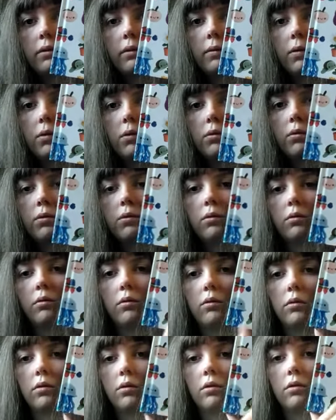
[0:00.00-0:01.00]

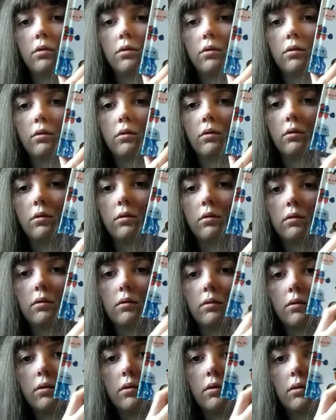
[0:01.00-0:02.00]
foods,
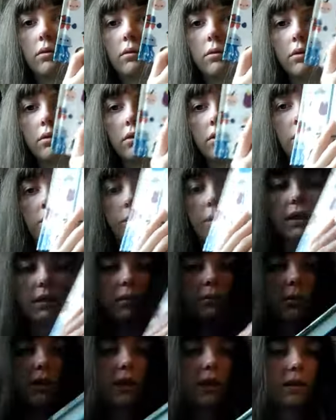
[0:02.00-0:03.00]
all sorts of bits
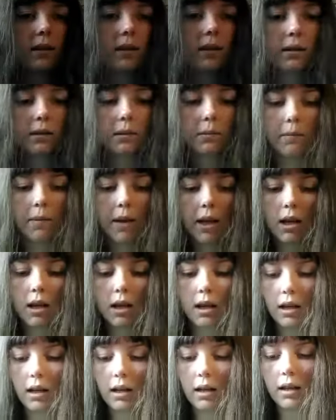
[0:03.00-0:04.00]
and pieces.
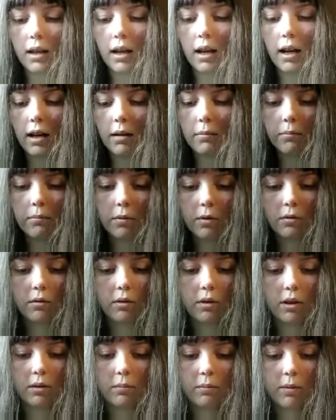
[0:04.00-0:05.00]
Now I'm
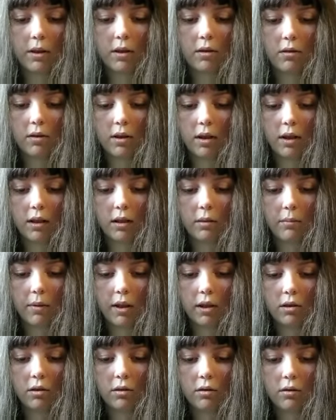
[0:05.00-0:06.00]
going to be trying to
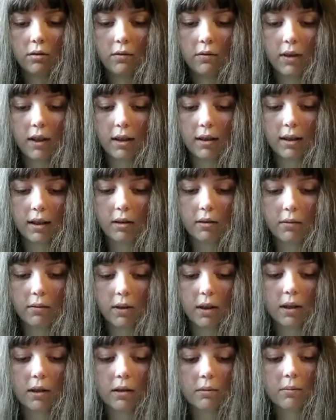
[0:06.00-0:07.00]
make 2 things out of
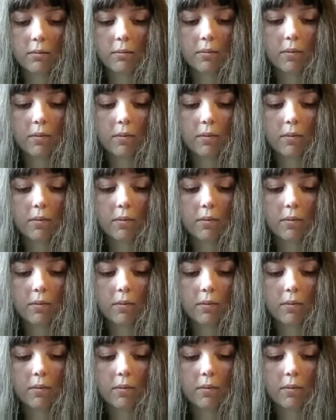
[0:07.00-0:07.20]
here,